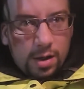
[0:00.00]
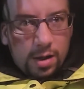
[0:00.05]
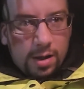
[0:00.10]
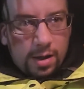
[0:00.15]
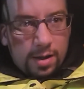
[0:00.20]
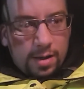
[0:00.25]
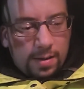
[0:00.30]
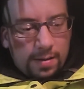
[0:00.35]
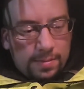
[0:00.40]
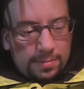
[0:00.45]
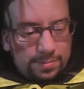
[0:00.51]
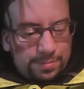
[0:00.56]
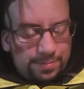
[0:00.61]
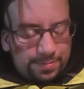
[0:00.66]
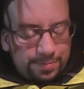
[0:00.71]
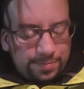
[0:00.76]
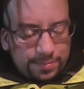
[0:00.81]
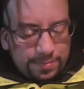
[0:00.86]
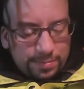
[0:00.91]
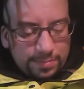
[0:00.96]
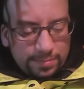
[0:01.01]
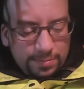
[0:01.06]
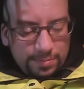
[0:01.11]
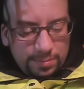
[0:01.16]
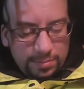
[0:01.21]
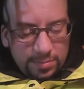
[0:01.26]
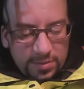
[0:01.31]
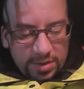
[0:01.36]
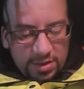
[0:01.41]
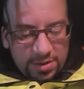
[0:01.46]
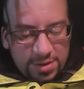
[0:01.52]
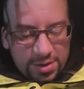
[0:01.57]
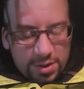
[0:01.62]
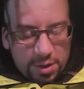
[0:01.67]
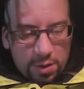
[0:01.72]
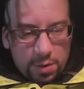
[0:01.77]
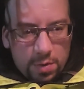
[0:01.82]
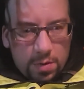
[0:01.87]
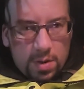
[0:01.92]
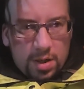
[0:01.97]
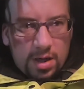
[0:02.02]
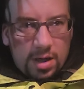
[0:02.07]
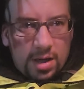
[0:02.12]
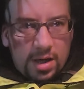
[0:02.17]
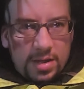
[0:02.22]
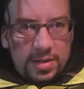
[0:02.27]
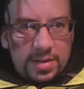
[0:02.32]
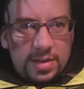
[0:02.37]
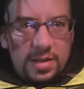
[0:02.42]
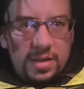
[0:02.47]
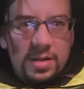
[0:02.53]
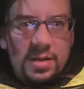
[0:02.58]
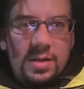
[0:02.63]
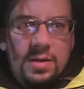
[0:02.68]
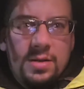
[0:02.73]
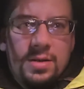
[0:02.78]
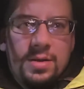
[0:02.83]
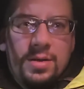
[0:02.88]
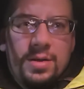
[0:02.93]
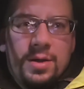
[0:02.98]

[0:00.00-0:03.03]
So I did